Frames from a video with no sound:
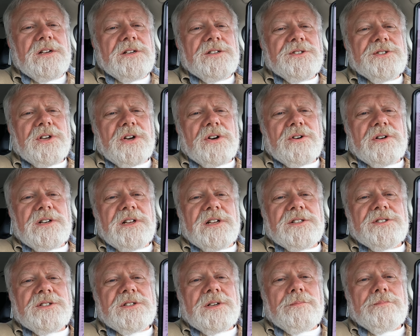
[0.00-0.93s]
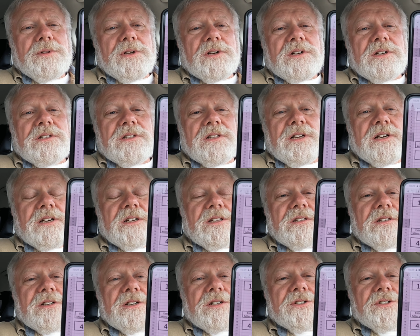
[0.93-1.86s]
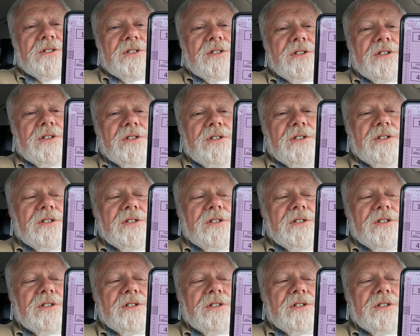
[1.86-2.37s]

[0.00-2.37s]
So it ends up looking like this.